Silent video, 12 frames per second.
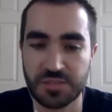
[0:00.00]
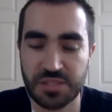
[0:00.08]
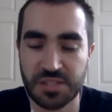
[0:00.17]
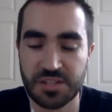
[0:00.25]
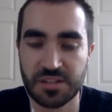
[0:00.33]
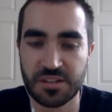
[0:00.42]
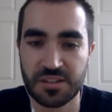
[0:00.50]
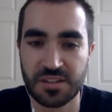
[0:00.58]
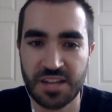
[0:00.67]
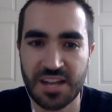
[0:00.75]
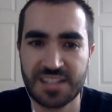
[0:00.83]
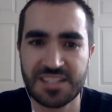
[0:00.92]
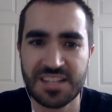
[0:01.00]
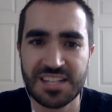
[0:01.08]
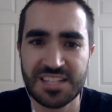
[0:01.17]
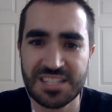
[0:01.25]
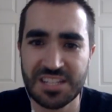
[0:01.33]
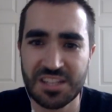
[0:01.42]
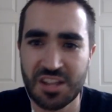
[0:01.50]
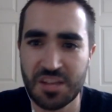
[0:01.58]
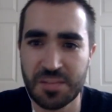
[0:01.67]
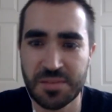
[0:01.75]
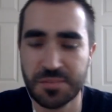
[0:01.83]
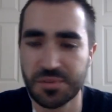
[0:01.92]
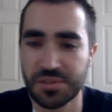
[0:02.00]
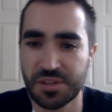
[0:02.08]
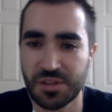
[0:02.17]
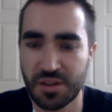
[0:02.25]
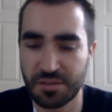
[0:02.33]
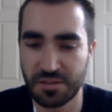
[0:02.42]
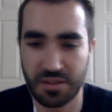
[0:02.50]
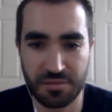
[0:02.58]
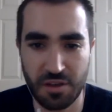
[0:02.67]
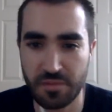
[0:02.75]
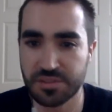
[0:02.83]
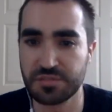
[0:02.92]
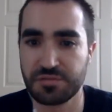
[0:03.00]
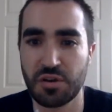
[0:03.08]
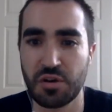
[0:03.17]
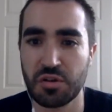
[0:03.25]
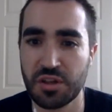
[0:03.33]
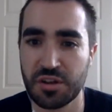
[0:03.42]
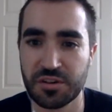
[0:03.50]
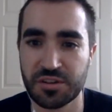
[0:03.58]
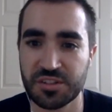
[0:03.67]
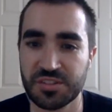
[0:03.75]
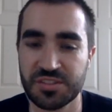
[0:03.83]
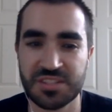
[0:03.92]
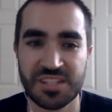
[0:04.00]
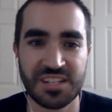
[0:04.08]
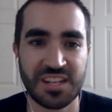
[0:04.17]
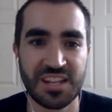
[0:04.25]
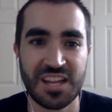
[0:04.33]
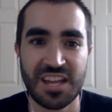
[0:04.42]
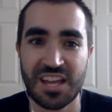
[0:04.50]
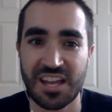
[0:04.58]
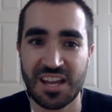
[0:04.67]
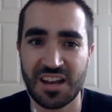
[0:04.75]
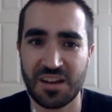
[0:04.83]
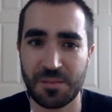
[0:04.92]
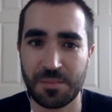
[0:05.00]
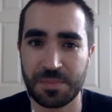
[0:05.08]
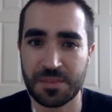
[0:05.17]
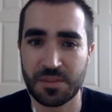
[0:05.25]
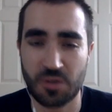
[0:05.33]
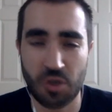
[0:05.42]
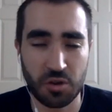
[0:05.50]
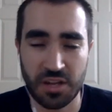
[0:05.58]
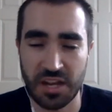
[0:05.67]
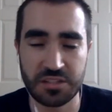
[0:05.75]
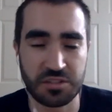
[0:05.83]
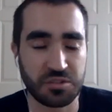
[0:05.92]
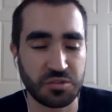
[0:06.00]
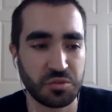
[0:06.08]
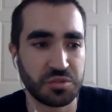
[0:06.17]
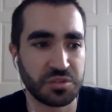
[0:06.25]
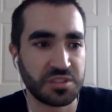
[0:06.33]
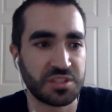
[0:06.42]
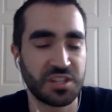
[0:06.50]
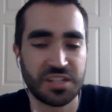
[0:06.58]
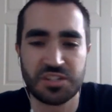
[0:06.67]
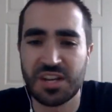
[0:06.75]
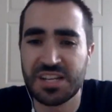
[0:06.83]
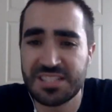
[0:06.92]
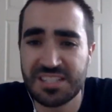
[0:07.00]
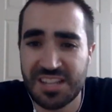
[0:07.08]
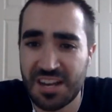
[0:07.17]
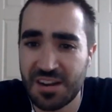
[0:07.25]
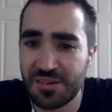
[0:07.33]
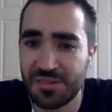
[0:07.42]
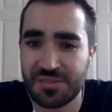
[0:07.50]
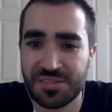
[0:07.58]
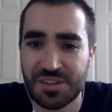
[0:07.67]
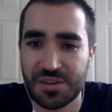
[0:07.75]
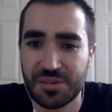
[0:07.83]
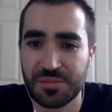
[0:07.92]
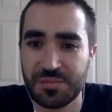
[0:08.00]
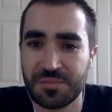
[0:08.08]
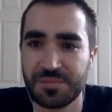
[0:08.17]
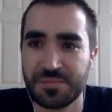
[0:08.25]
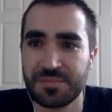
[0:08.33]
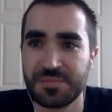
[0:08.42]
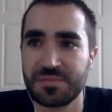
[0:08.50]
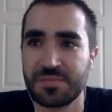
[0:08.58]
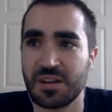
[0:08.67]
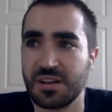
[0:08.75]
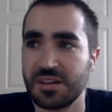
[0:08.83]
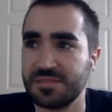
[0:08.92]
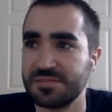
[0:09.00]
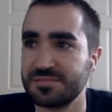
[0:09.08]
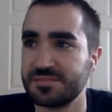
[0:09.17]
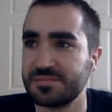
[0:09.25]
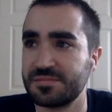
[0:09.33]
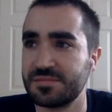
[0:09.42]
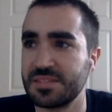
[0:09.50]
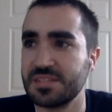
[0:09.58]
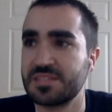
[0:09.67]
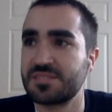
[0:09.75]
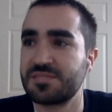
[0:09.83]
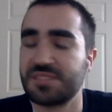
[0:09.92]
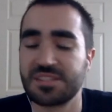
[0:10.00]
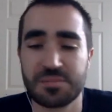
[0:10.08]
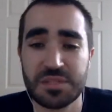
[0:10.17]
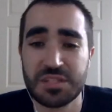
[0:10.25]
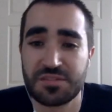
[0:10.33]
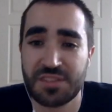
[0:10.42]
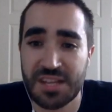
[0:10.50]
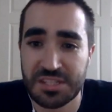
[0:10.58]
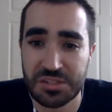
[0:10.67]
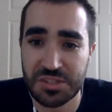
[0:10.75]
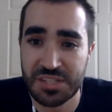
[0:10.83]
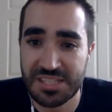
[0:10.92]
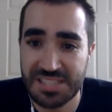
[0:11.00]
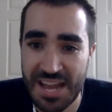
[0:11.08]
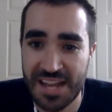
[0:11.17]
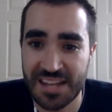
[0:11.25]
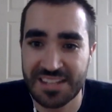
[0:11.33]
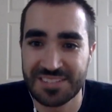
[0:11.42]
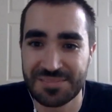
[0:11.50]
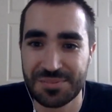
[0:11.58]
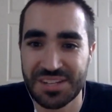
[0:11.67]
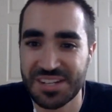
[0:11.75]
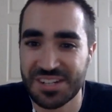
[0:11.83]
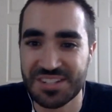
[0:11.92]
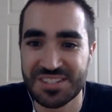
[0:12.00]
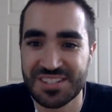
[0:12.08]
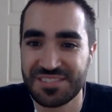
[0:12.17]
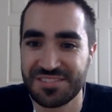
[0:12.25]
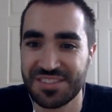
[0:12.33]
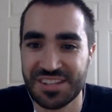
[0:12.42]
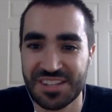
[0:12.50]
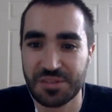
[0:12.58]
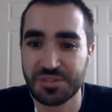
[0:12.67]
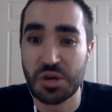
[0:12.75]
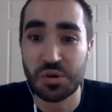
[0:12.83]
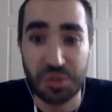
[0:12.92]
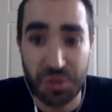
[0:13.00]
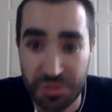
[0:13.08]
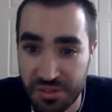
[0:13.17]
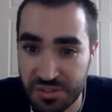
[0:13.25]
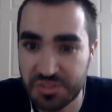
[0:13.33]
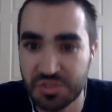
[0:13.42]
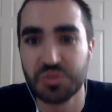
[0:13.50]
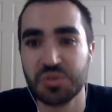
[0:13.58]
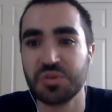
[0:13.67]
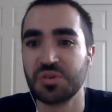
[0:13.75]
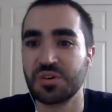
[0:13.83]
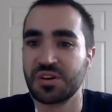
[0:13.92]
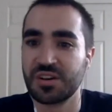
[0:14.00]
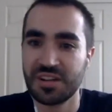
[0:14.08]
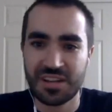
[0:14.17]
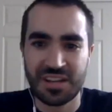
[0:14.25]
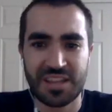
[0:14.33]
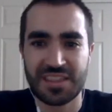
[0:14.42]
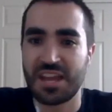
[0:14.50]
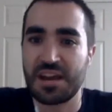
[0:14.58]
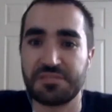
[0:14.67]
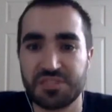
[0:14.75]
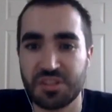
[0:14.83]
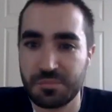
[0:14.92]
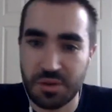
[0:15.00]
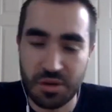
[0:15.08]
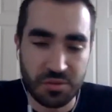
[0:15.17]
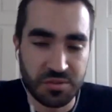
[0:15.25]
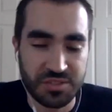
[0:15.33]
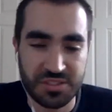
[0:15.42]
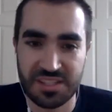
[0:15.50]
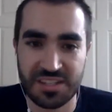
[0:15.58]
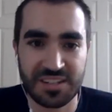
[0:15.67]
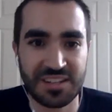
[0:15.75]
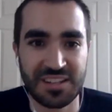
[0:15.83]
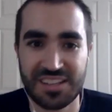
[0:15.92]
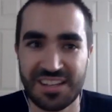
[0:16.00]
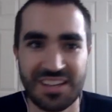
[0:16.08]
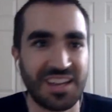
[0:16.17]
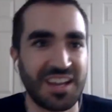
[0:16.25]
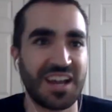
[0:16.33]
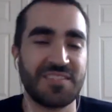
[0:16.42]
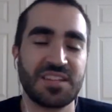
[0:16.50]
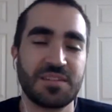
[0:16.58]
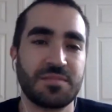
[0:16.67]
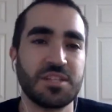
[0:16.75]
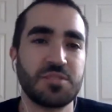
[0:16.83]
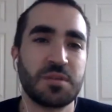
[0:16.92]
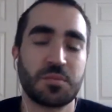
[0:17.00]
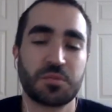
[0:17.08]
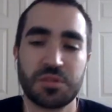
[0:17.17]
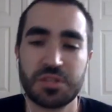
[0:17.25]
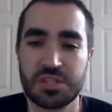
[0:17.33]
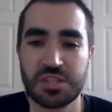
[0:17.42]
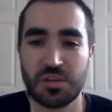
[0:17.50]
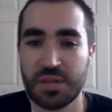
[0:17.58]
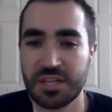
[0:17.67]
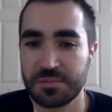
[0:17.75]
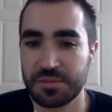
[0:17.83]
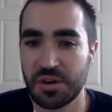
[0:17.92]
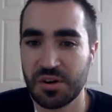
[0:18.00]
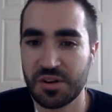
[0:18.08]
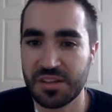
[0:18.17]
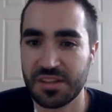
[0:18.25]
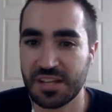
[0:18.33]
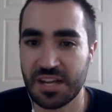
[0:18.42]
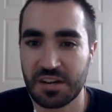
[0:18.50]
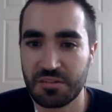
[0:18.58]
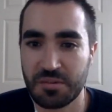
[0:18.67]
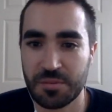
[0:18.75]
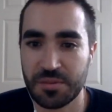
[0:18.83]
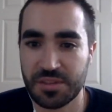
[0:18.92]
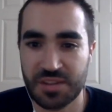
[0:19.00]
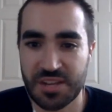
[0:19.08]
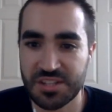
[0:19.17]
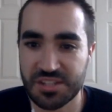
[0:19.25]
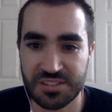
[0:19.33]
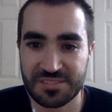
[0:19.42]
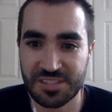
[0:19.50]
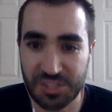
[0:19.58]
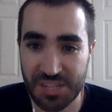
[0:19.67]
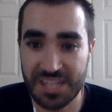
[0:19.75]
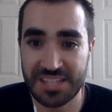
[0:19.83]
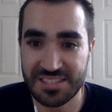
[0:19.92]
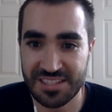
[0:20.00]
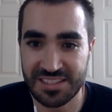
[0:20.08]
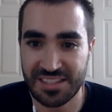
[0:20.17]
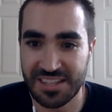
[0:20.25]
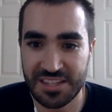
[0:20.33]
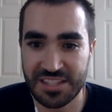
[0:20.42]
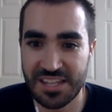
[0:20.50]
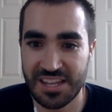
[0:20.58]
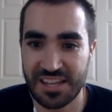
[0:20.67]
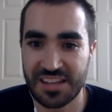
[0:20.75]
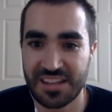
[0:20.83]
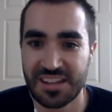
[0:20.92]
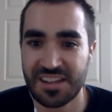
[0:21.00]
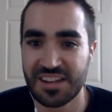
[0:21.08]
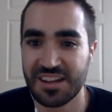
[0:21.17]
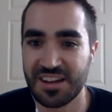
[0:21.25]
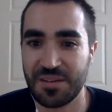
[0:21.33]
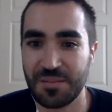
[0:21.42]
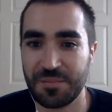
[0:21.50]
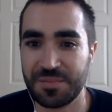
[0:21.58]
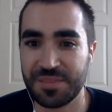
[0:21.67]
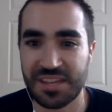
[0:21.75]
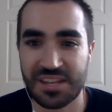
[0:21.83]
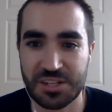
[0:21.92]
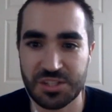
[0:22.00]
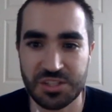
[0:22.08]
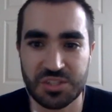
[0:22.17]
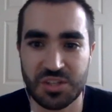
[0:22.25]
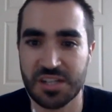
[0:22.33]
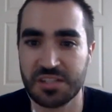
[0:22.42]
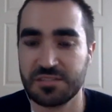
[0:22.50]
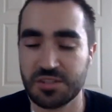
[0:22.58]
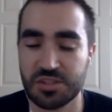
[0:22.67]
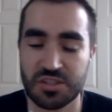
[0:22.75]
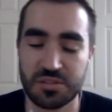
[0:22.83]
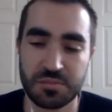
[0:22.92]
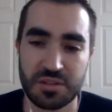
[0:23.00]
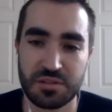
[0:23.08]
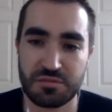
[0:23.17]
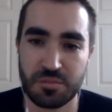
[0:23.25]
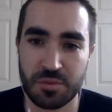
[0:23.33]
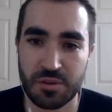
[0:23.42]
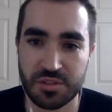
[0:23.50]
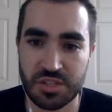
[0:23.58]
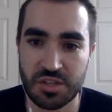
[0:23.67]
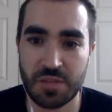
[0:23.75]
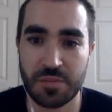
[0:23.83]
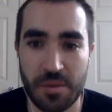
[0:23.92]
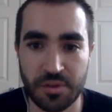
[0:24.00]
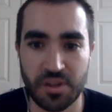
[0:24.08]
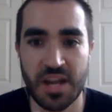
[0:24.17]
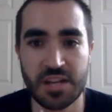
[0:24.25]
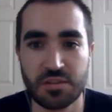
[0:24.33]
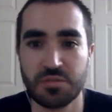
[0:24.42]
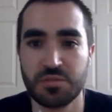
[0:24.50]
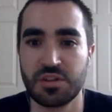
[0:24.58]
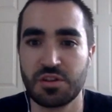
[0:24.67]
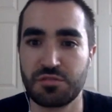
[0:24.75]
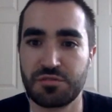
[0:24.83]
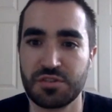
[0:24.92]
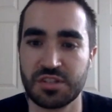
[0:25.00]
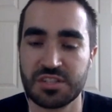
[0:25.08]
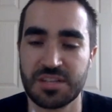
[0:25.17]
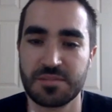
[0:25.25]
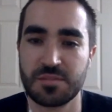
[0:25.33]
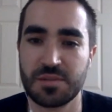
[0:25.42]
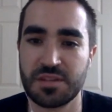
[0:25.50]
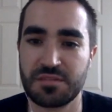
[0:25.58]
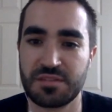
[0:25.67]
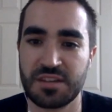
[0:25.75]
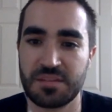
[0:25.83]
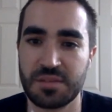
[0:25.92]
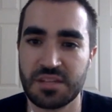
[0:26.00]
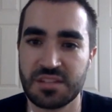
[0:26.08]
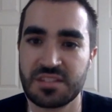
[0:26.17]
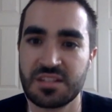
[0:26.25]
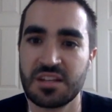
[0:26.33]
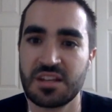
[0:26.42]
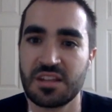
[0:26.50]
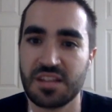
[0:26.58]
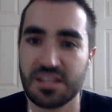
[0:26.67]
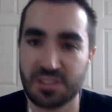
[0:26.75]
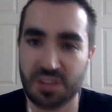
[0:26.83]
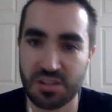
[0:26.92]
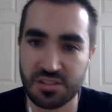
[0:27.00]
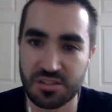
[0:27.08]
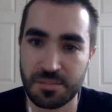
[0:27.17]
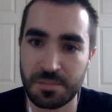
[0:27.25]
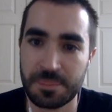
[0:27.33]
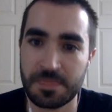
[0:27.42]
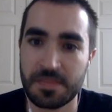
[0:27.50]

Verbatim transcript: to hear. Yeah, I, I see a lot of people. You know, I've, I've obviously follow a lot of recruits and um, you know all kinds of schools. It's it's crazy how you know uh, these some of these fans literally attack players if they you know don't go to their school or they have some post and I mean these people really just need a wake up call and they got to remember that you guys are your kids at the end of the day um, and you're just trying to live your dream playing football so I'm I'm glad you you know feel accepted by the fan base that's awesome